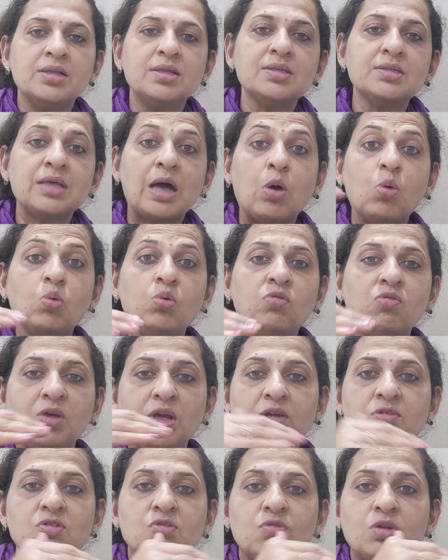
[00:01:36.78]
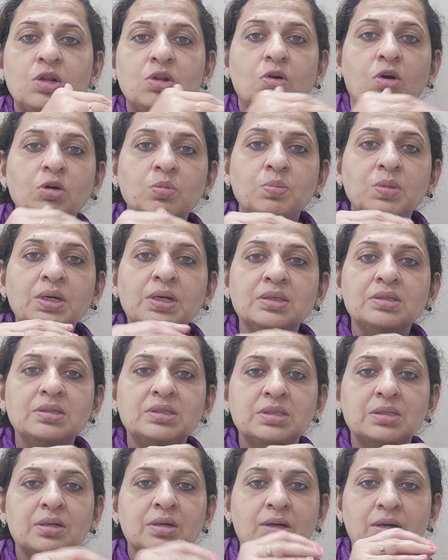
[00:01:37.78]
the sound waves will not be
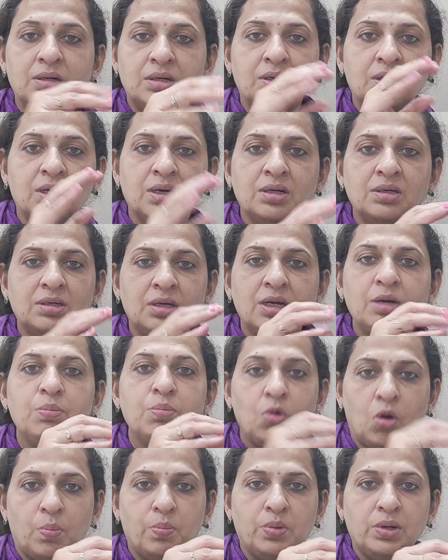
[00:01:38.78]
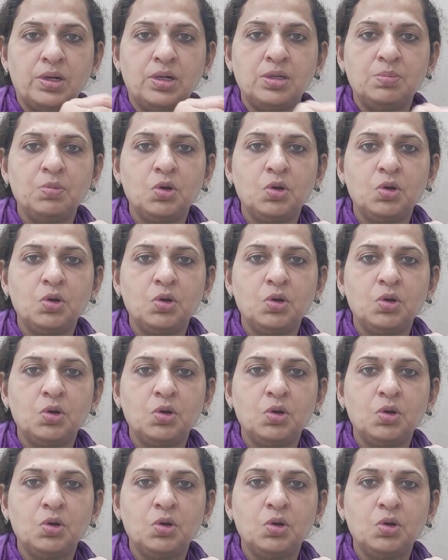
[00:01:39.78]
conducted properly,